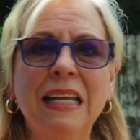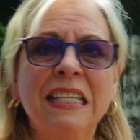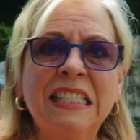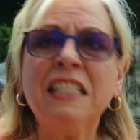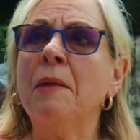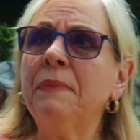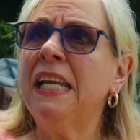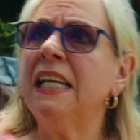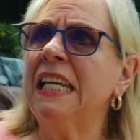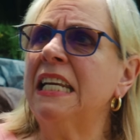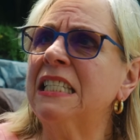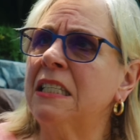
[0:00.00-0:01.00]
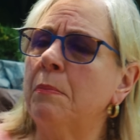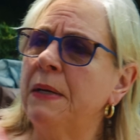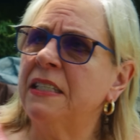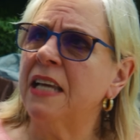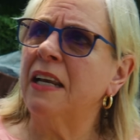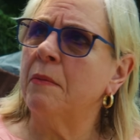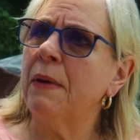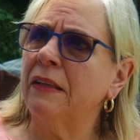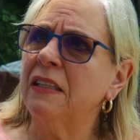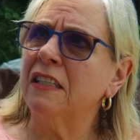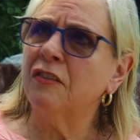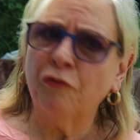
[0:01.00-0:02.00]
Something needs to be done about
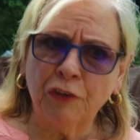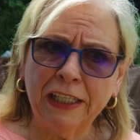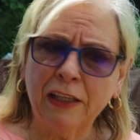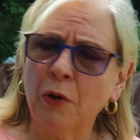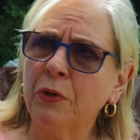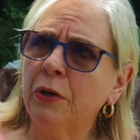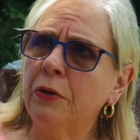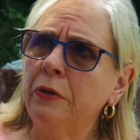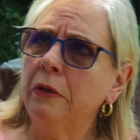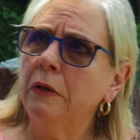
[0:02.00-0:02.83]
this freeloader.